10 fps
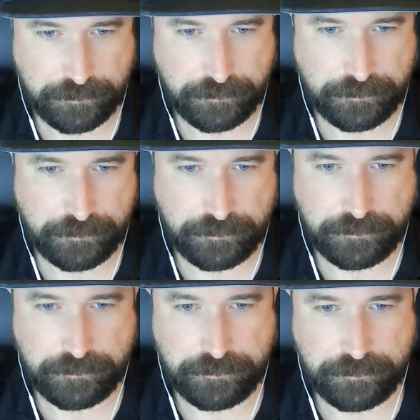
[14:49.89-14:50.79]

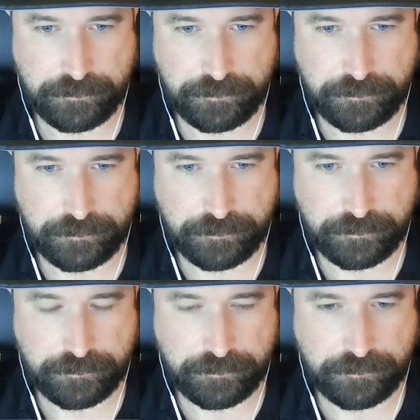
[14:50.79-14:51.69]

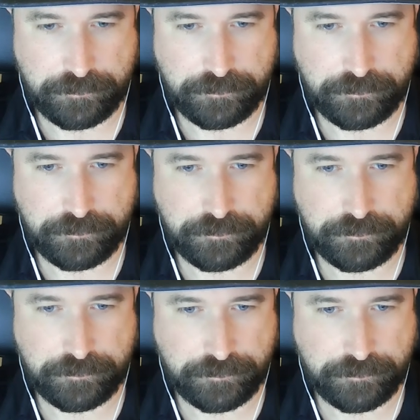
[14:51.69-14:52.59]

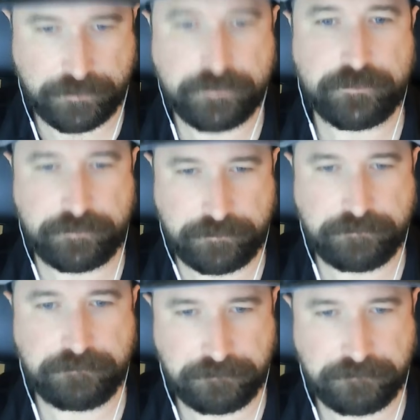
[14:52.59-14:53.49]

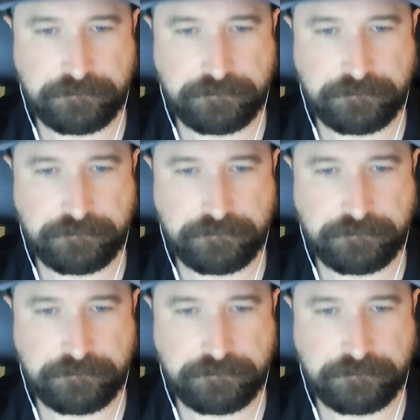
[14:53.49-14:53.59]
No words are spoken by the person on screen.